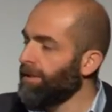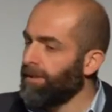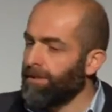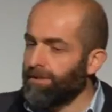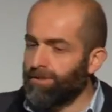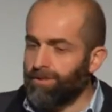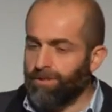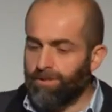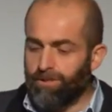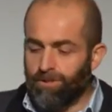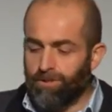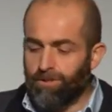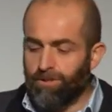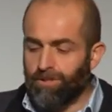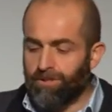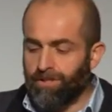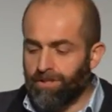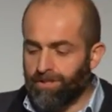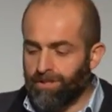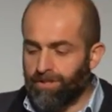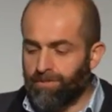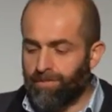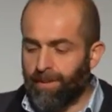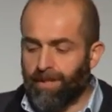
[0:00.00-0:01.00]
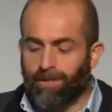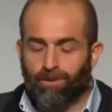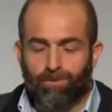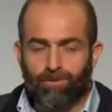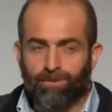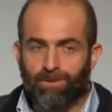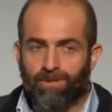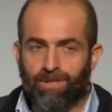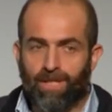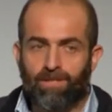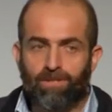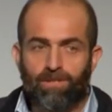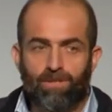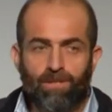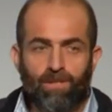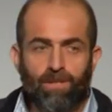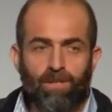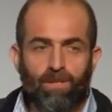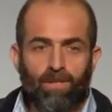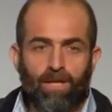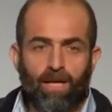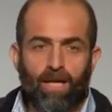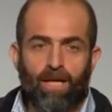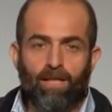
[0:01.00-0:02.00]
So this is using spectral
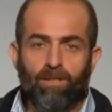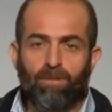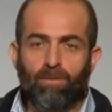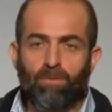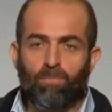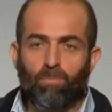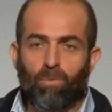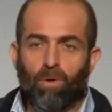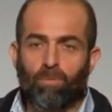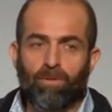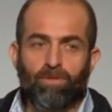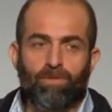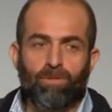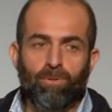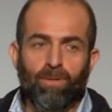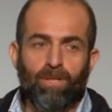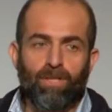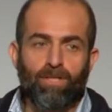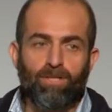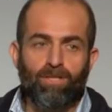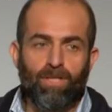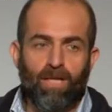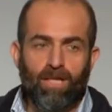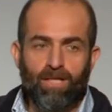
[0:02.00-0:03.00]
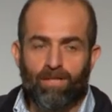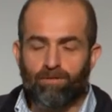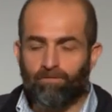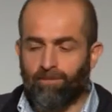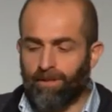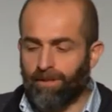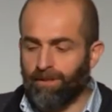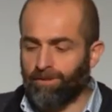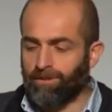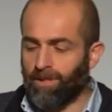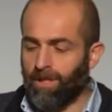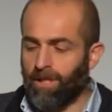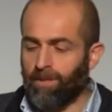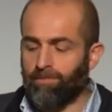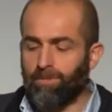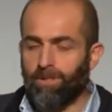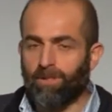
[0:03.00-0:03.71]
sensing. And what we're doing is that in real time,